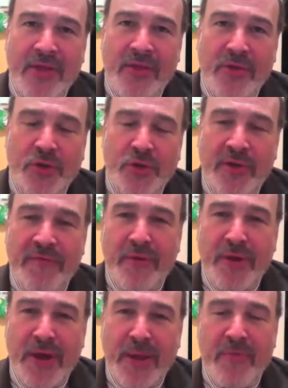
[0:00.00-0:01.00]
surgery for
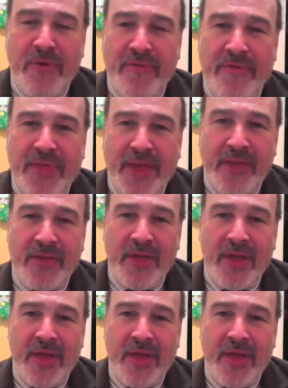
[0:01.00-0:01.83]
a number of things.